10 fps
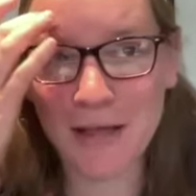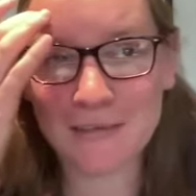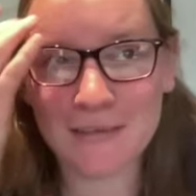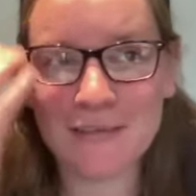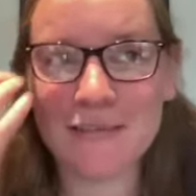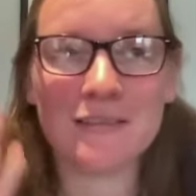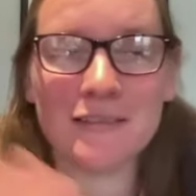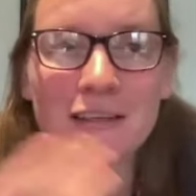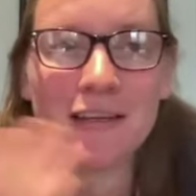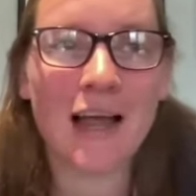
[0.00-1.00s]
ask us
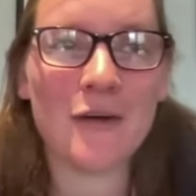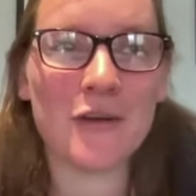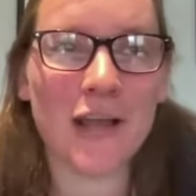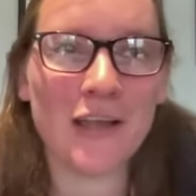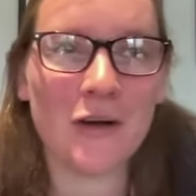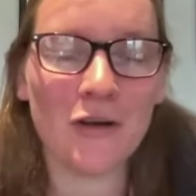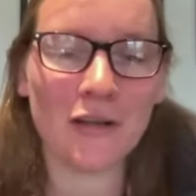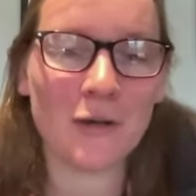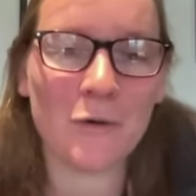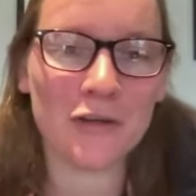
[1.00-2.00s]
like how you're getting on,
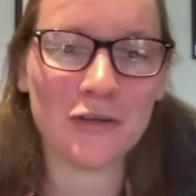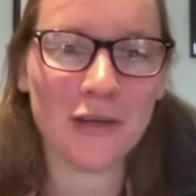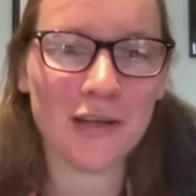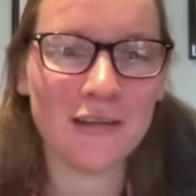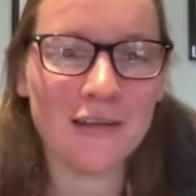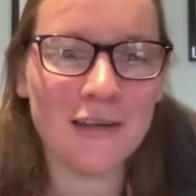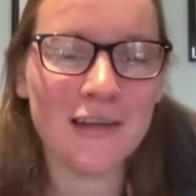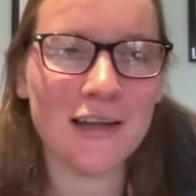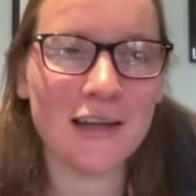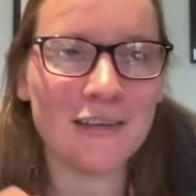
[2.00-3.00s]
like what are you doing? And
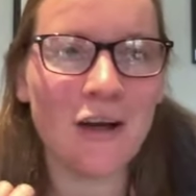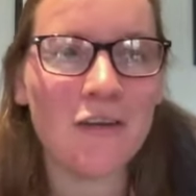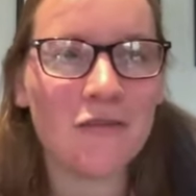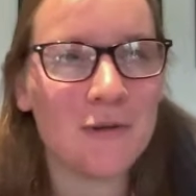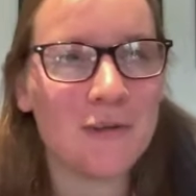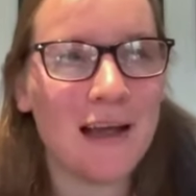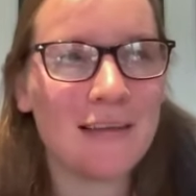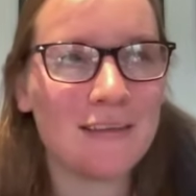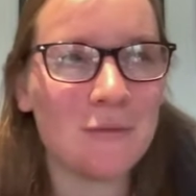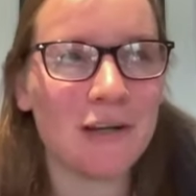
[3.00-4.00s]
it's hard for me to
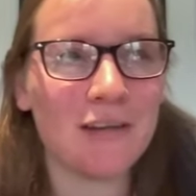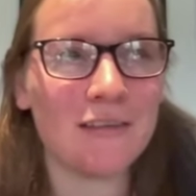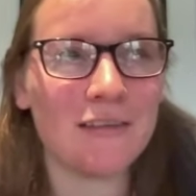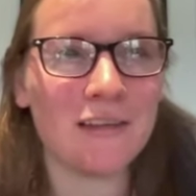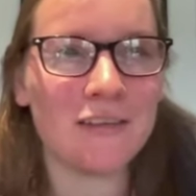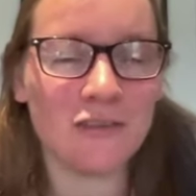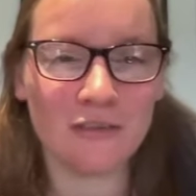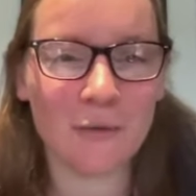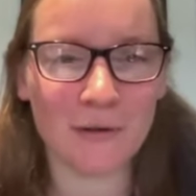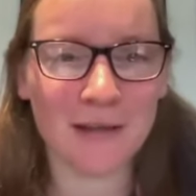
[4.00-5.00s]
answer because it's
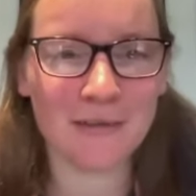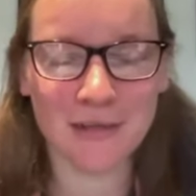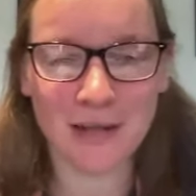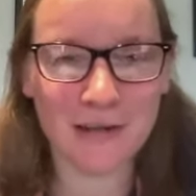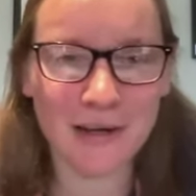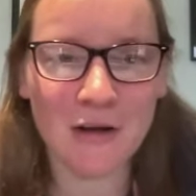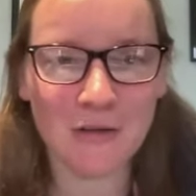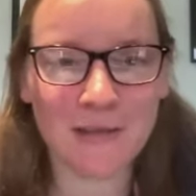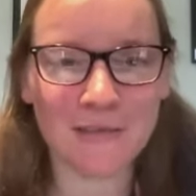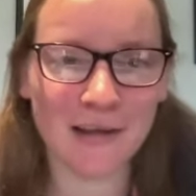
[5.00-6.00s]
just our lifestyle. Like our
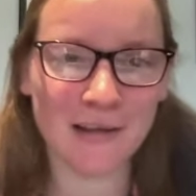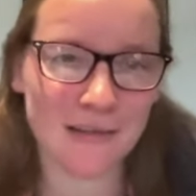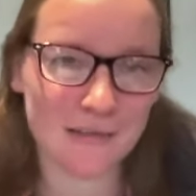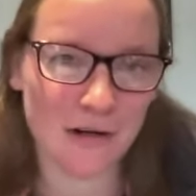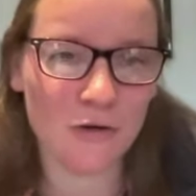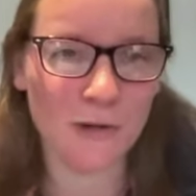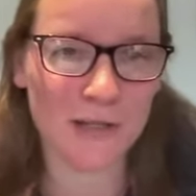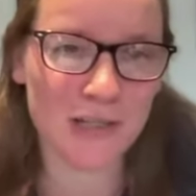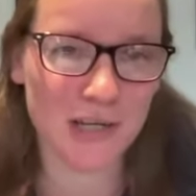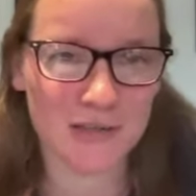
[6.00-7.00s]
lifestyle is our home
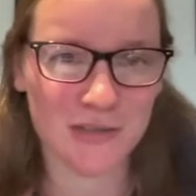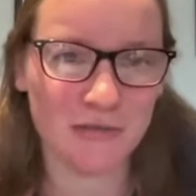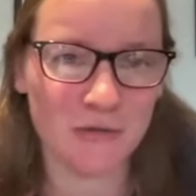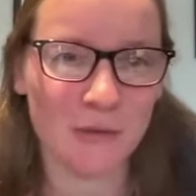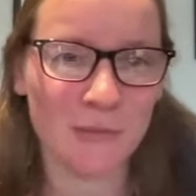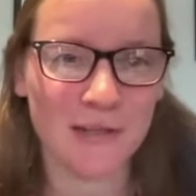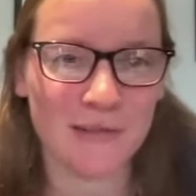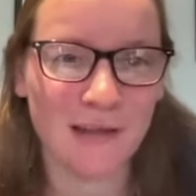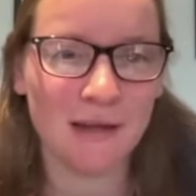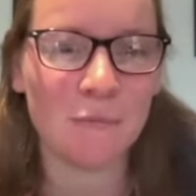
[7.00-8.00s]
education, if you know what I mean.
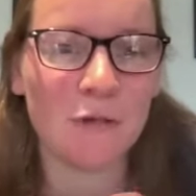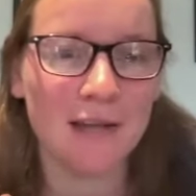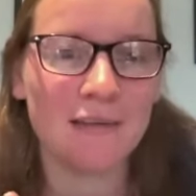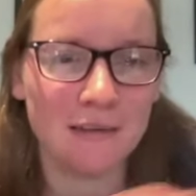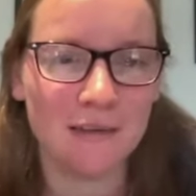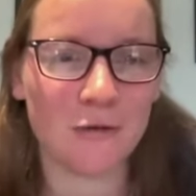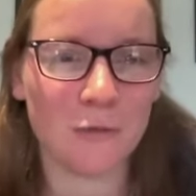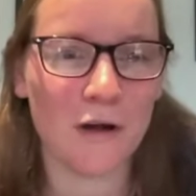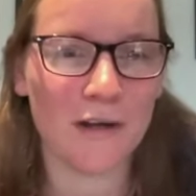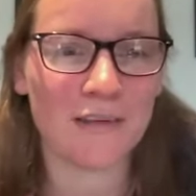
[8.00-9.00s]
It's like blended in
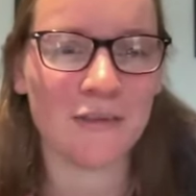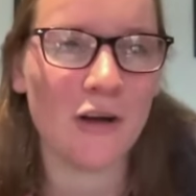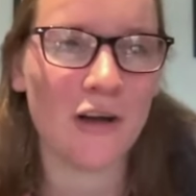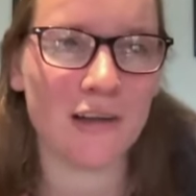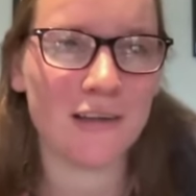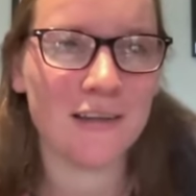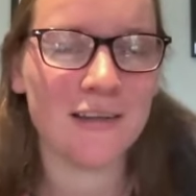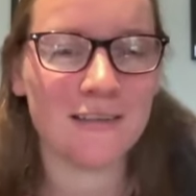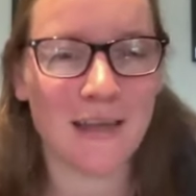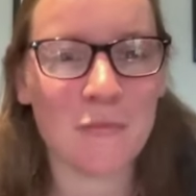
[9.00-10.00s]
one. It's not a
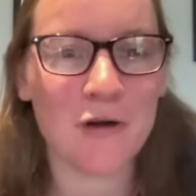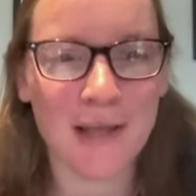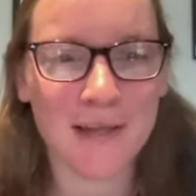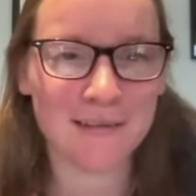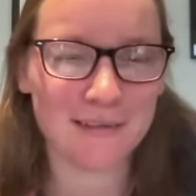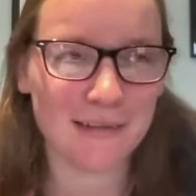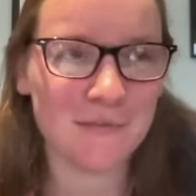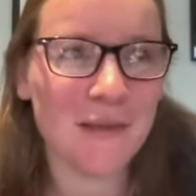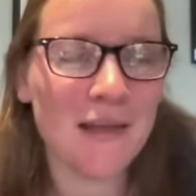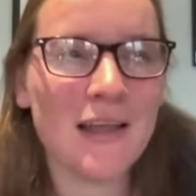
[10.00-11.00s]
separate
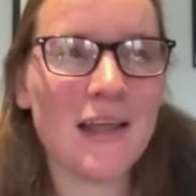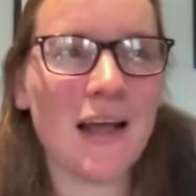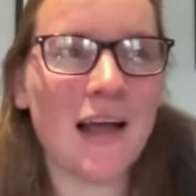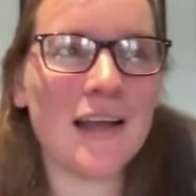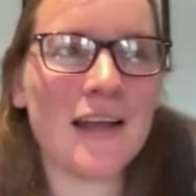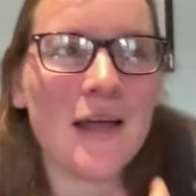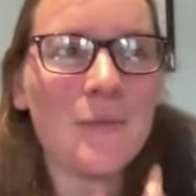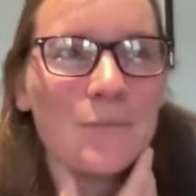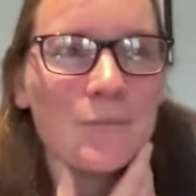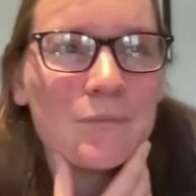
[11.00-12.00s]
entity.
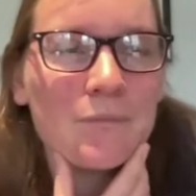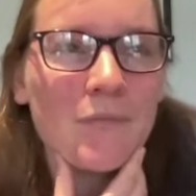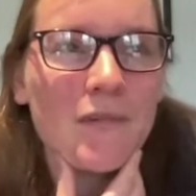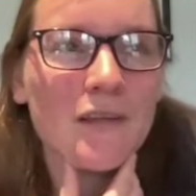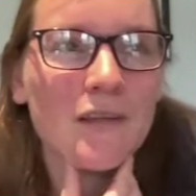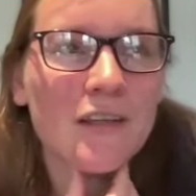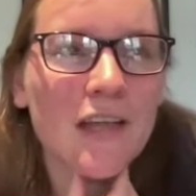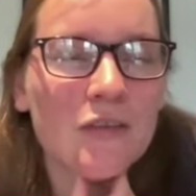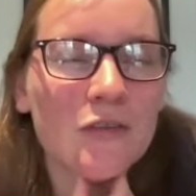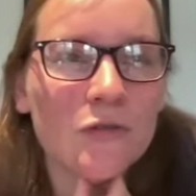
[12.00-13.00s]
And
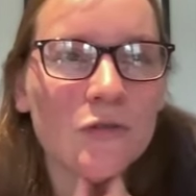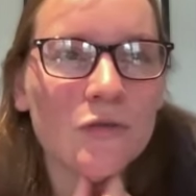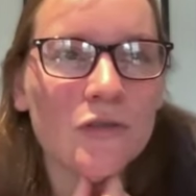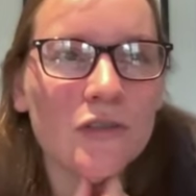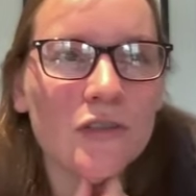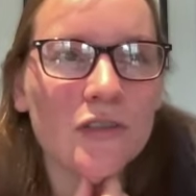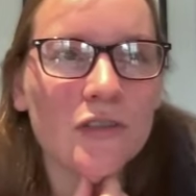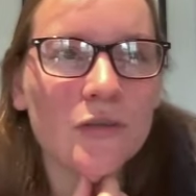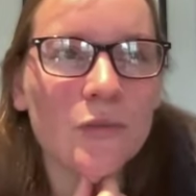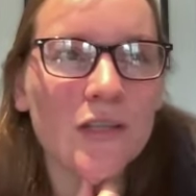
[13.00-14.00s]
yeah, so
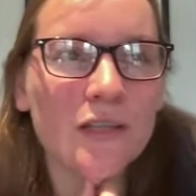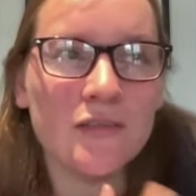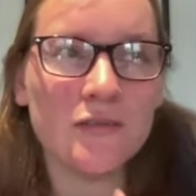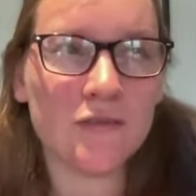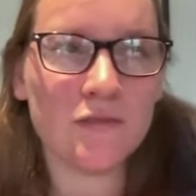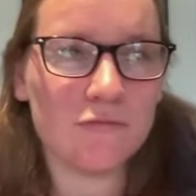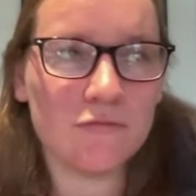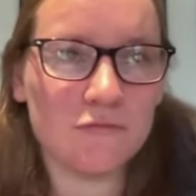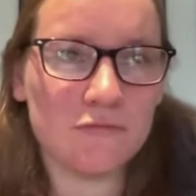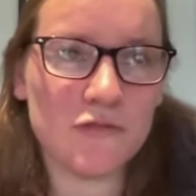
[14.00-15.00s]
we
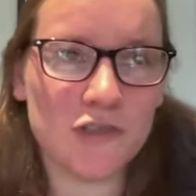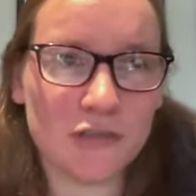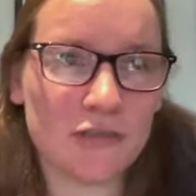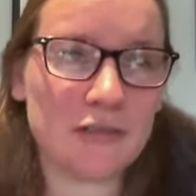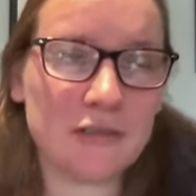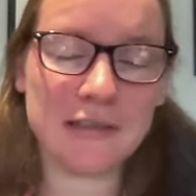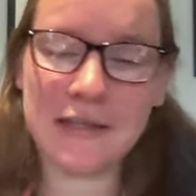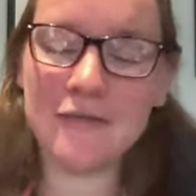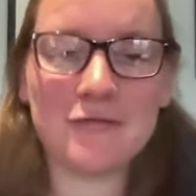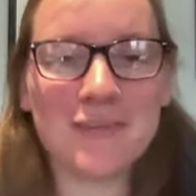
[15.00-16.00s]
just
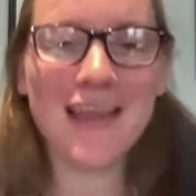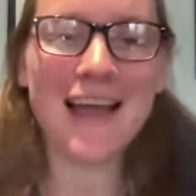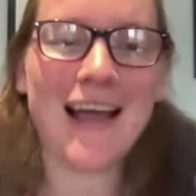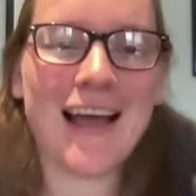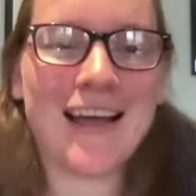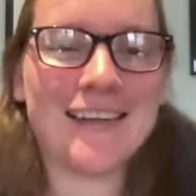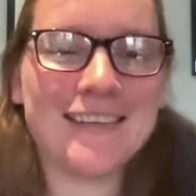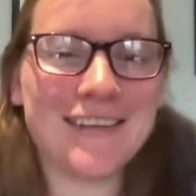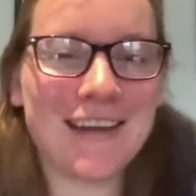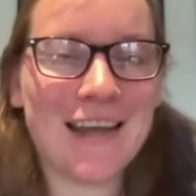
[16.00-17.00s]
live.
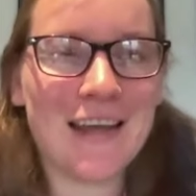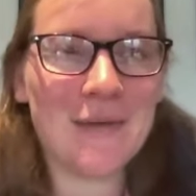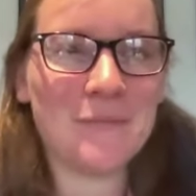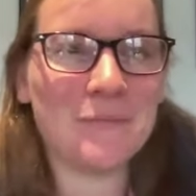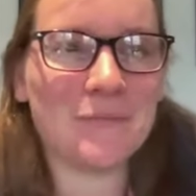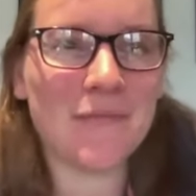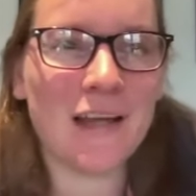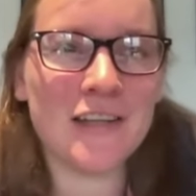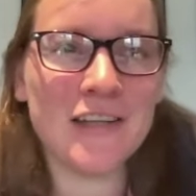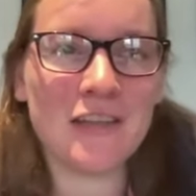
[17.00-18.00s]
And
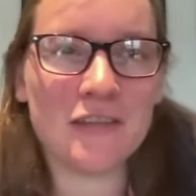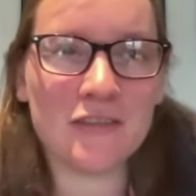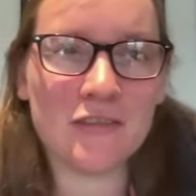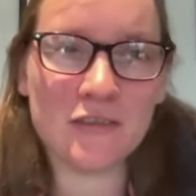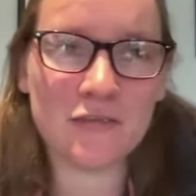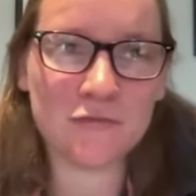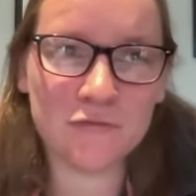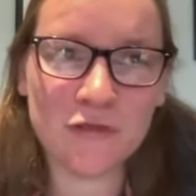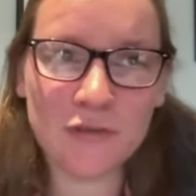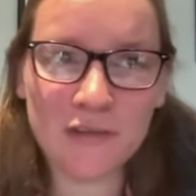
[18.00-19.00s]
yeah,
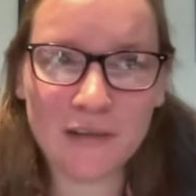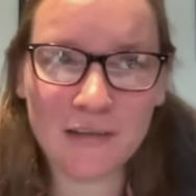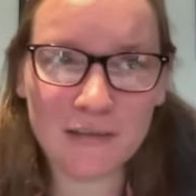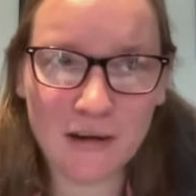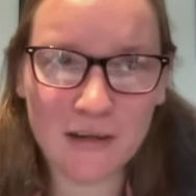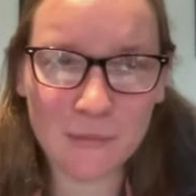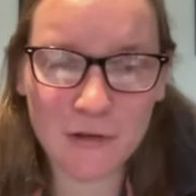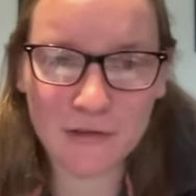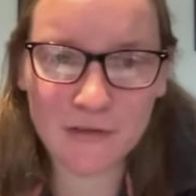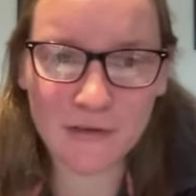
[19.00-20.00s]
the reason I started the
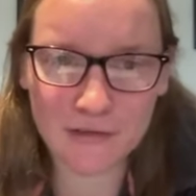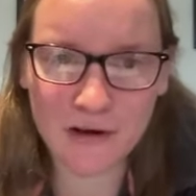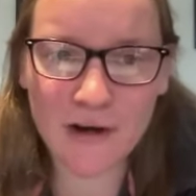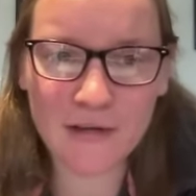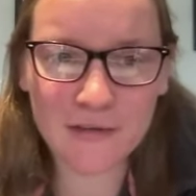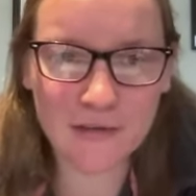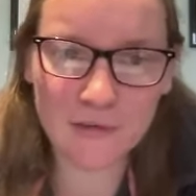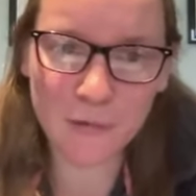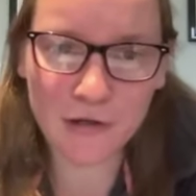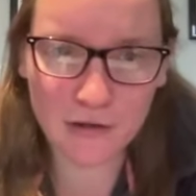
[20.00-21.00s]
business I've started
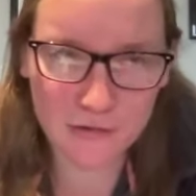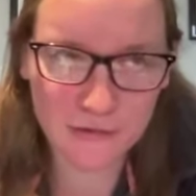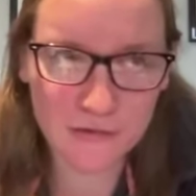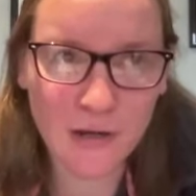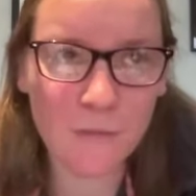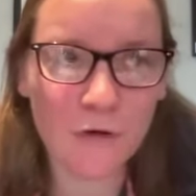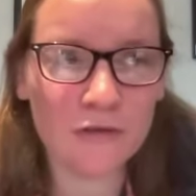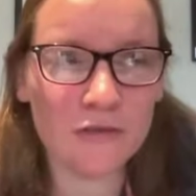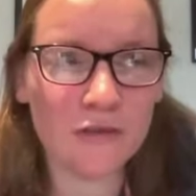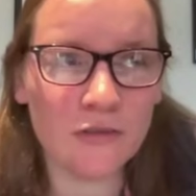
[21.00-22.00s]
is because I
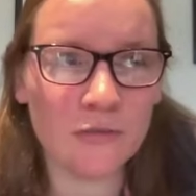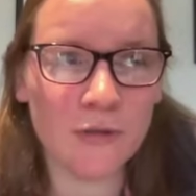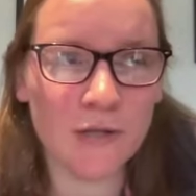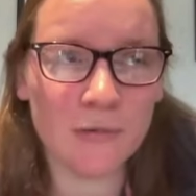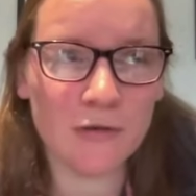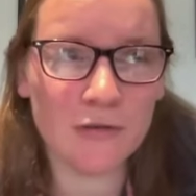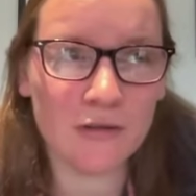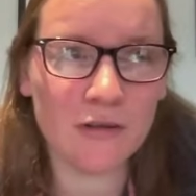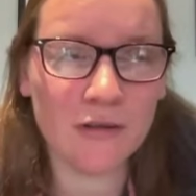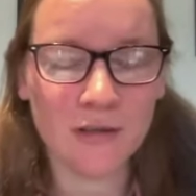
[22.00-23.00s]
want to be able to